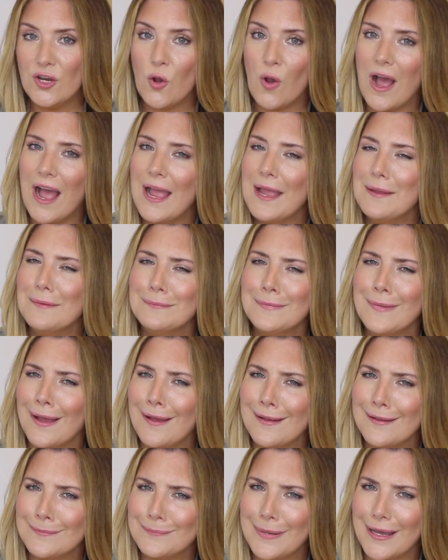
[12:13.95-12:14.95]
No, I am
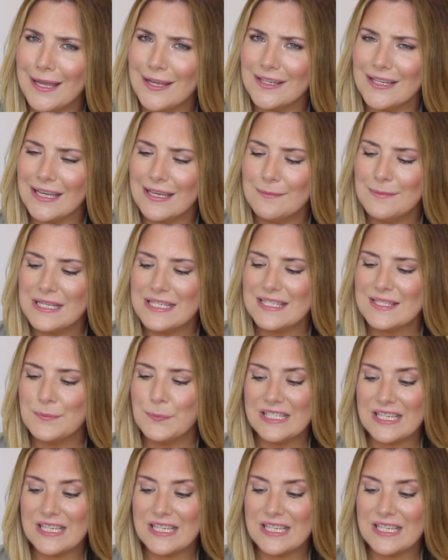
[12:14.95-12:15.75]
not a biochemist